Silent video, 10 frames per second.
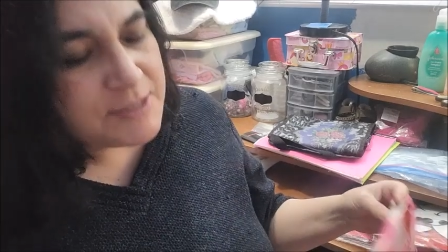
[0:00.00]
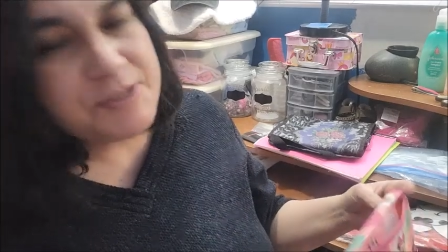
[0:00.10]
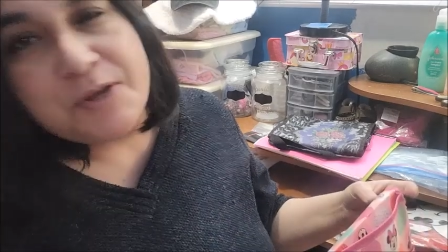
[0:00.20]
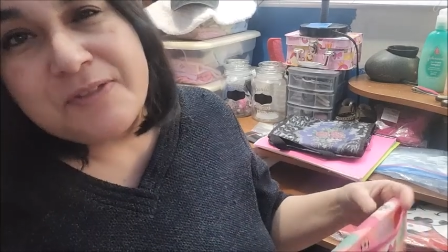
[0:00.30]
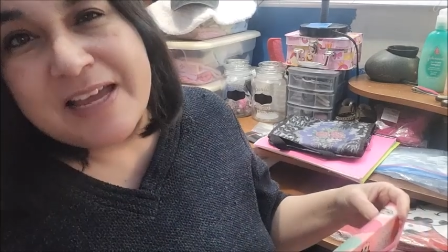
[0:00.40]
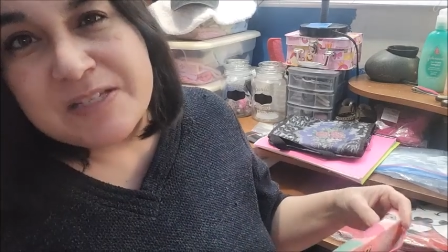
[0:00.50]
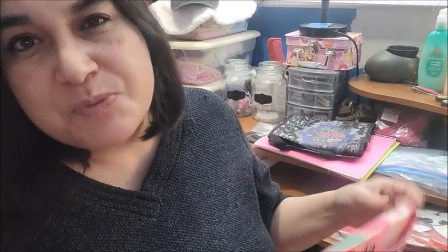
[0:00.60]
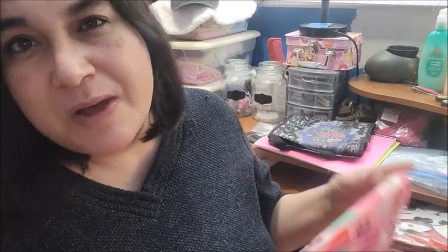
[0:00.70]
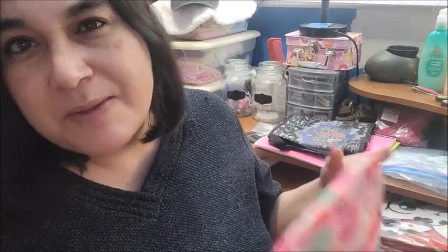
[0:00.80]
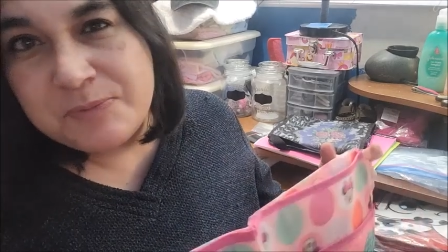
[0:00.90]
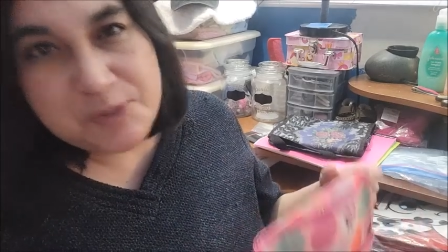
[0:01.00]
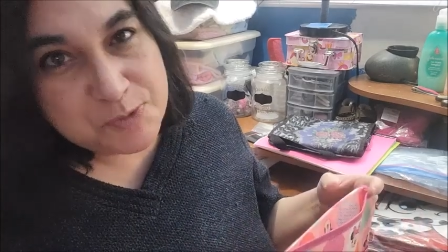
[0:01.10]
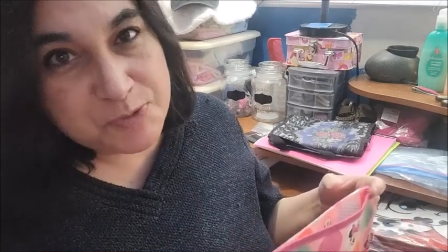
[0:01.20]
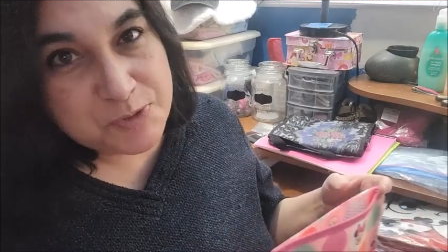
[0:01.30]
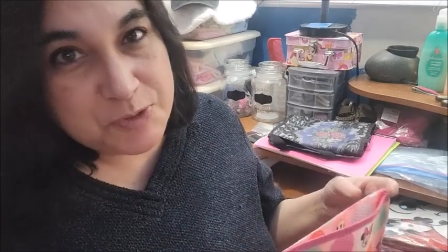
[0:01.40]
So that's why I'm
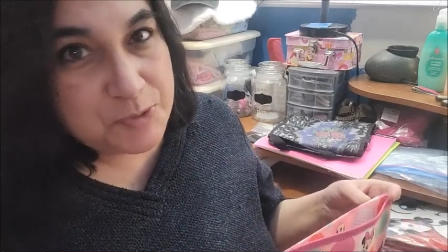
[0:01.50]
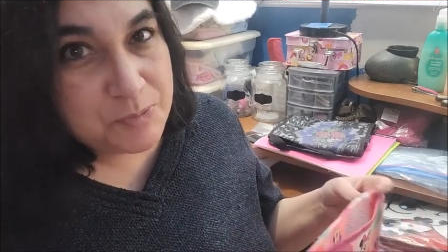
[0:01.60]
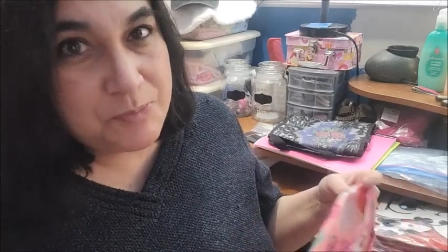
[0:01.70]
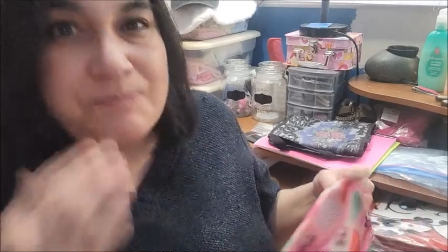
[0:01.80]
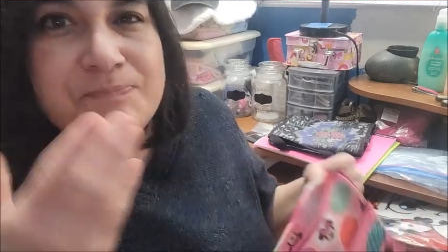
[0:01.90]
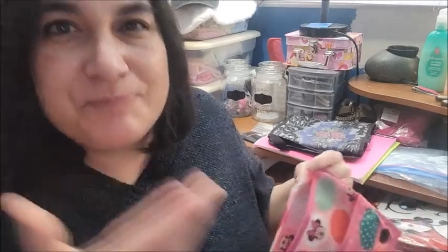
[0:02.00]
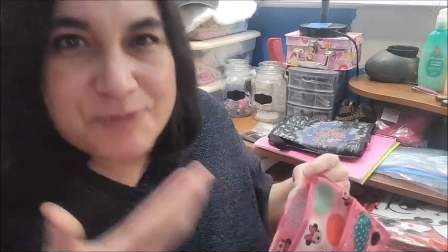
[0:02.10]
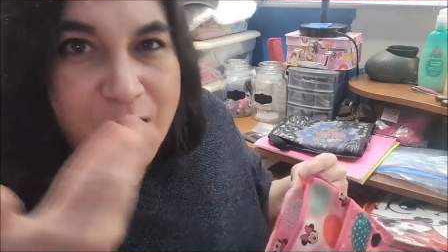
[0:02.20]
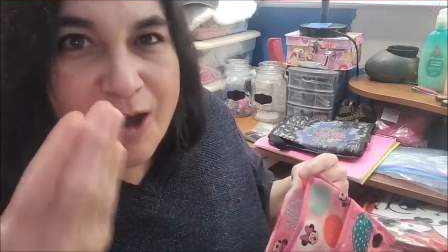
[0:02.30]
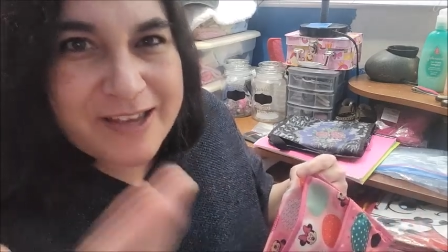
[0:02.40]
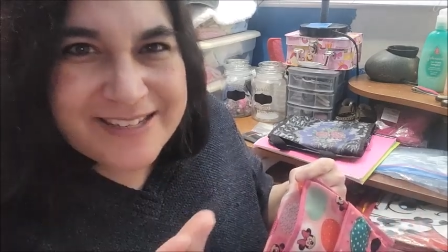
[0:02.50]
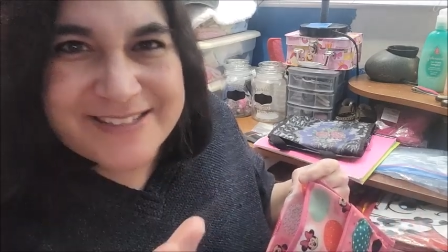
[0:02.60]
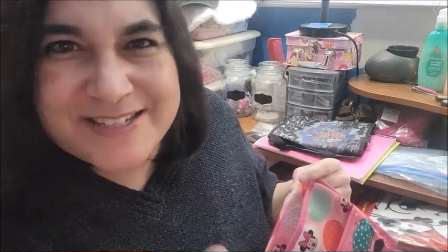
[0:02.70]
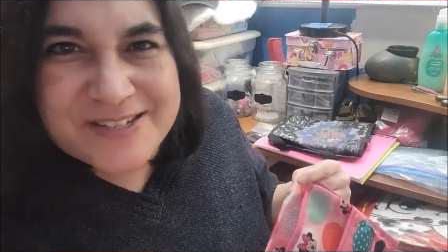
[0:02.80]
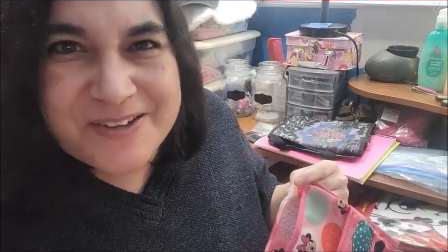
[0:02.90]
used to
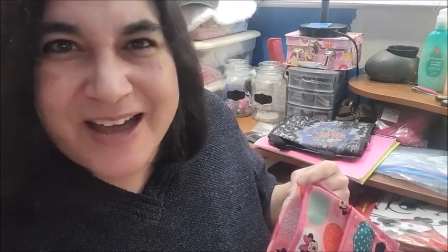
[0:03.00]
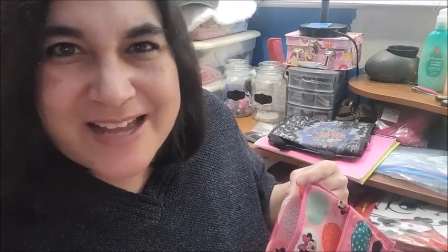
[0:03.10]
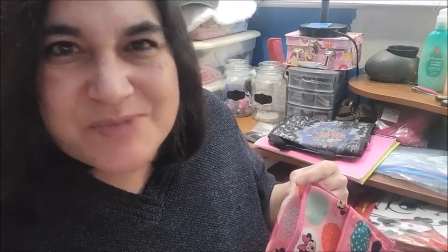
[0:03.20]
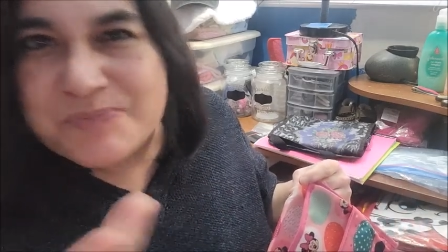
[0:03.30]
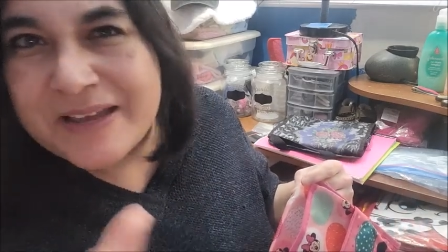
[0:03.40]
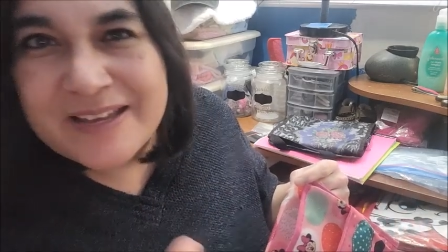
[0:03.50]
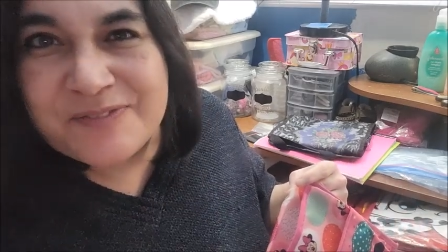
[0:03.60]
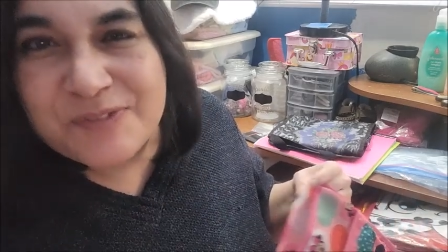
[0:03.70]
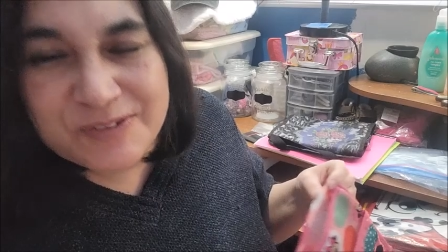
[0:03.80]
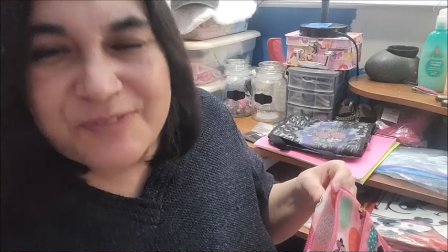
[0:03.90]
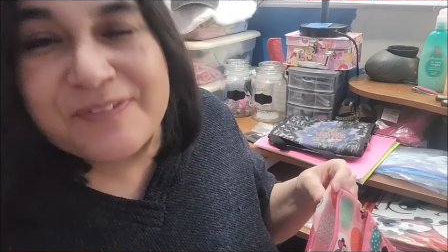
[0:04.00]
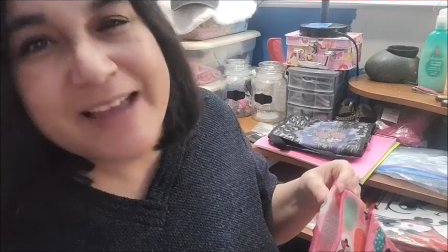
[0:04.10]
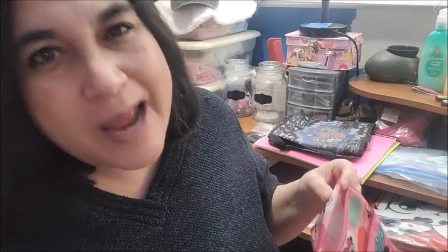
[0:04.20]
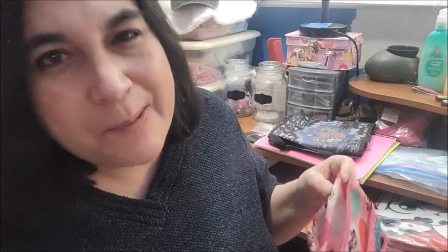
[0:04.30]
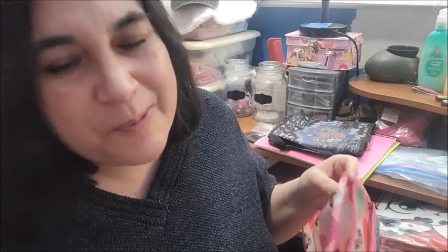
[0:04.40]
talking to you guys, being in front of a
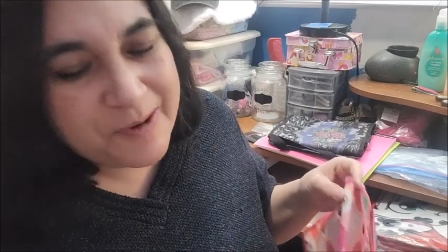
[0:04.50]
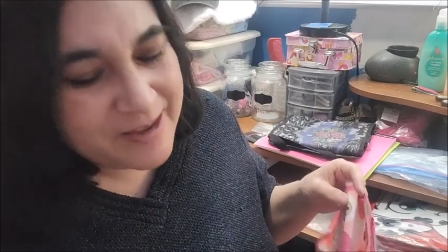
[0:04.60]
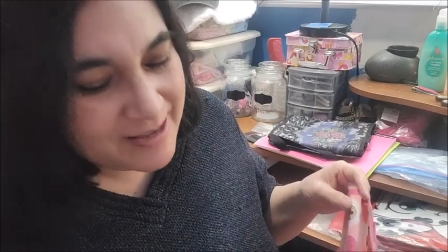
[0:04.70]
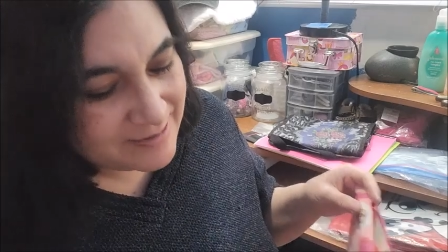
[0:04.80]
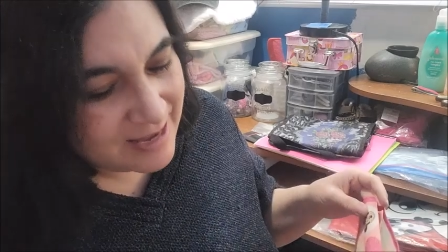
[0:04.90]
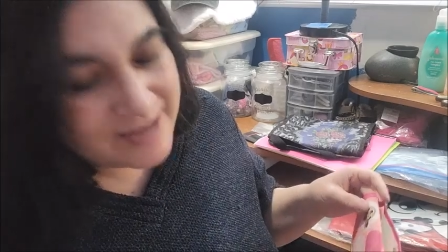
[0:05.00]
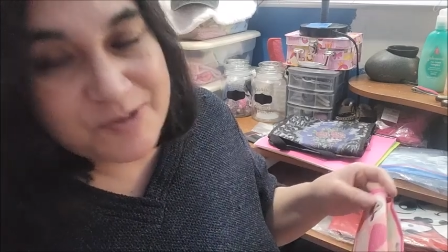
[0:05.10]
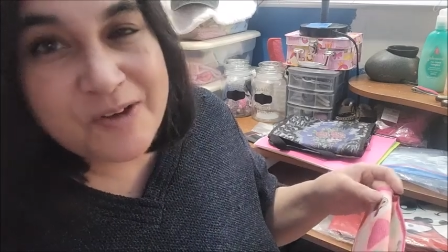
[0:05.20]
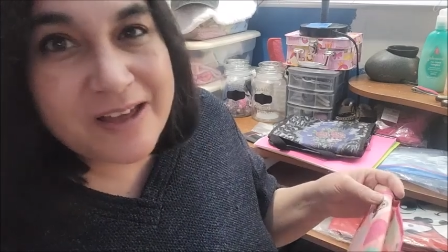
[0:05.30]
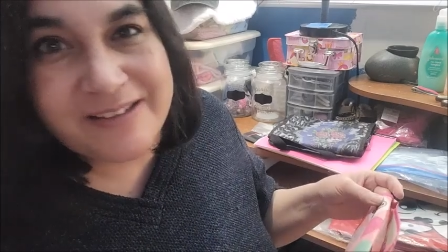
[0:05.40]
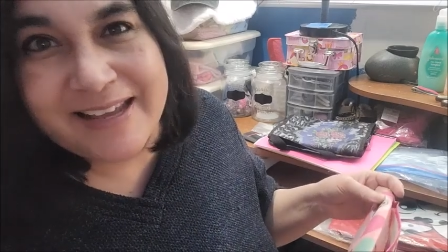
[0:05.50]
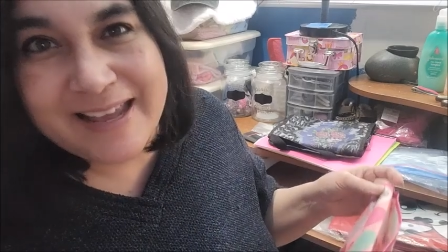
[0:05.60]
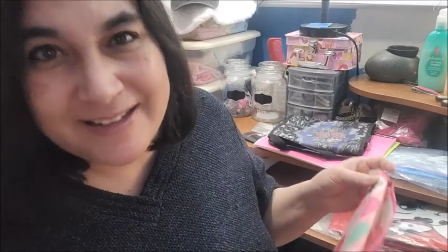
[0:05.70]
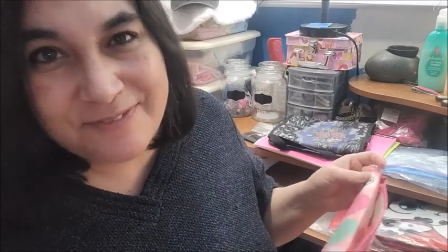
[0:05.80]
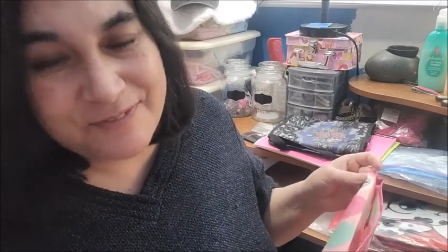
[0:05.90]
camera, and I know how to
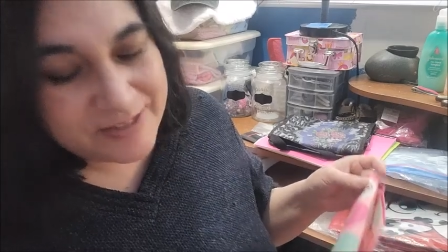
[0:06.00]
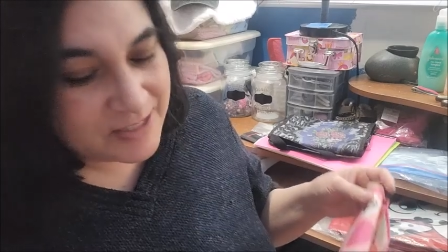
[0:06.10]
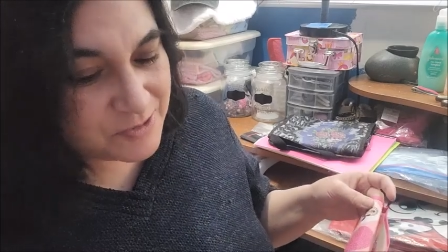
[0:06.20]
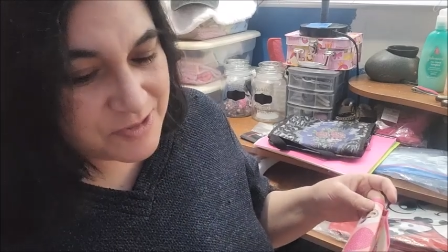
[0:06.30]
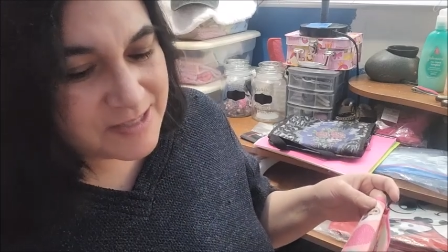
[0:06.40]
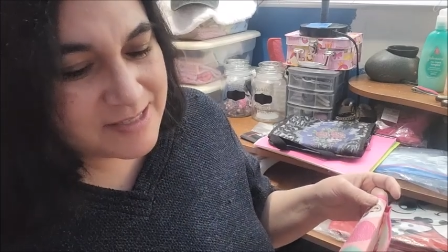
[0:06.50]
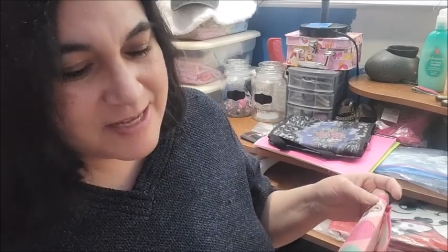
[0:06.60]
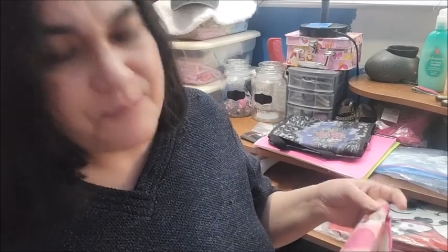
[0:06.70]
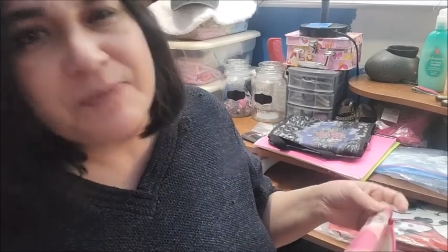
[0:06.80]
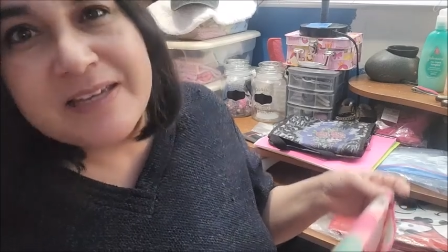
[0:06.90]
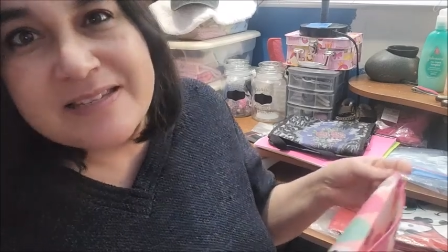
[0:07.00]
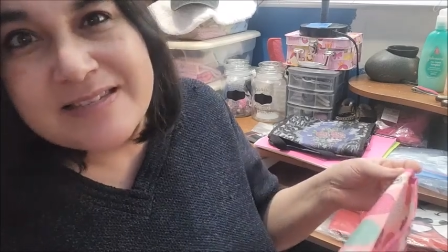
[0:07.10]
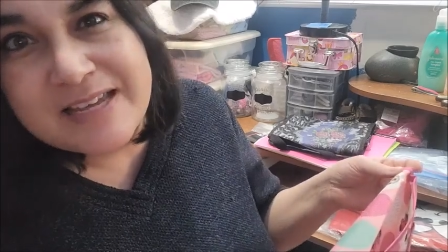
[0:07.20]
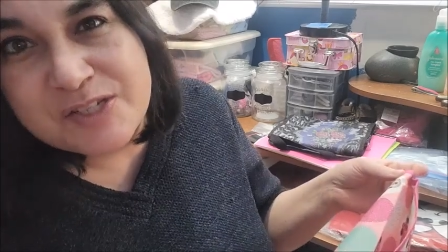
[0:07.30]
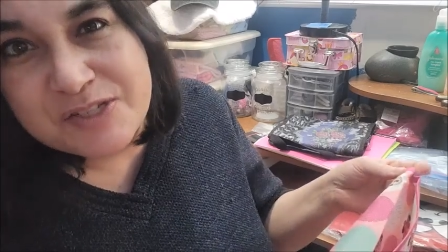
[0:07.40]
edit videos and stuff
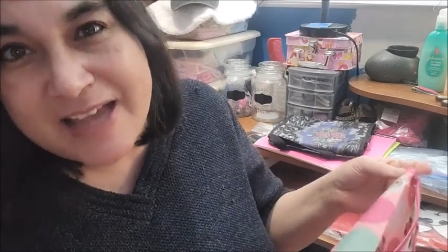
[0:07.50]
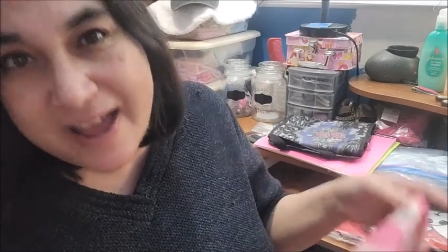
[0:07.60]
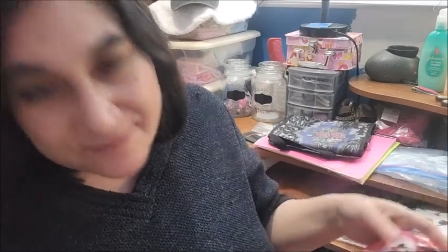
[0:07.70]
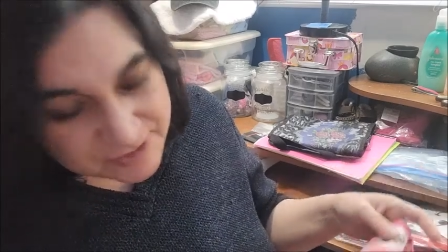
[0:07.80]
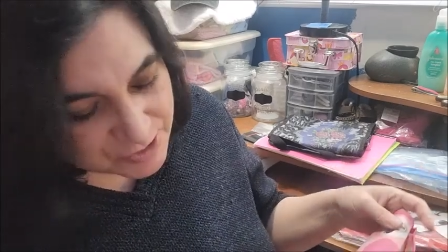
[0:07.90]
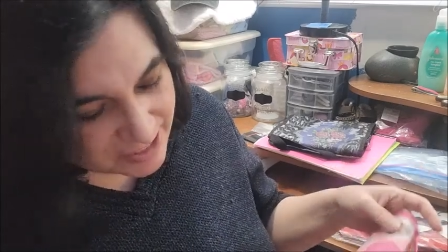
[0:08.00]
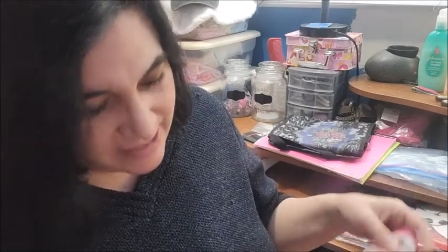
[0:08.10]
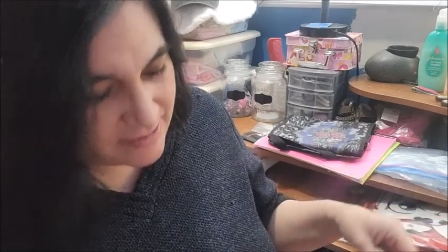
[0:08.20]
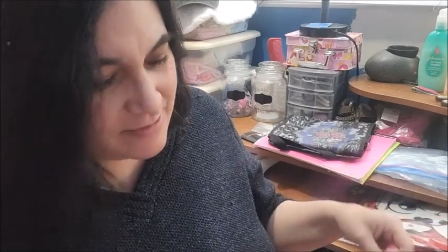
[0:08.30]
because I used to have a channel.